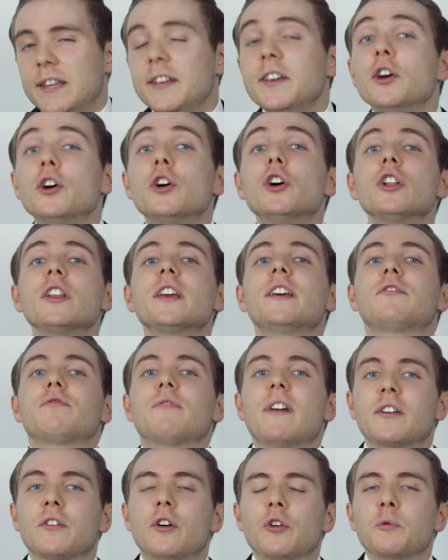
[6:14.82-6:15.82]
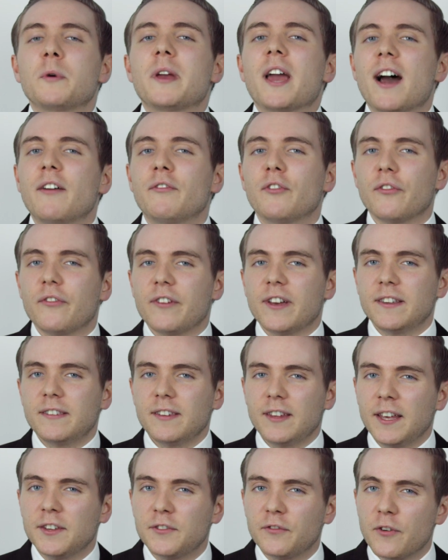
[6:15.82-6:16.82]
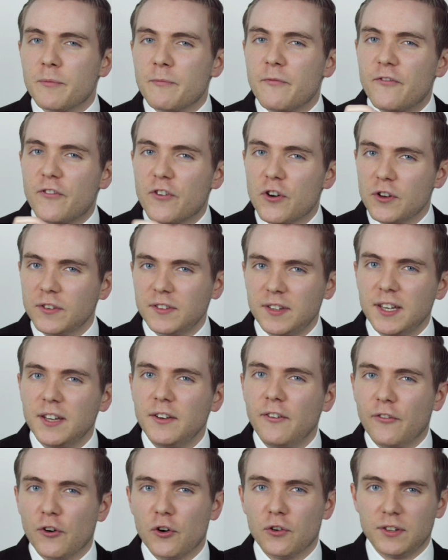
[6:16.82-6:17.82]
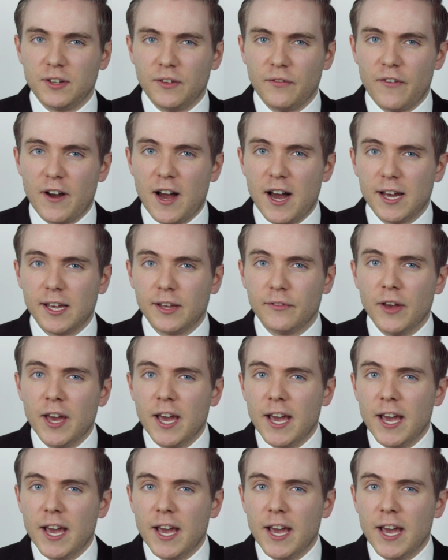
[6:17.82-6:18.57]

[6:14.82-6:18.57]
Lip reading: The earliest record we have of it is from 1345,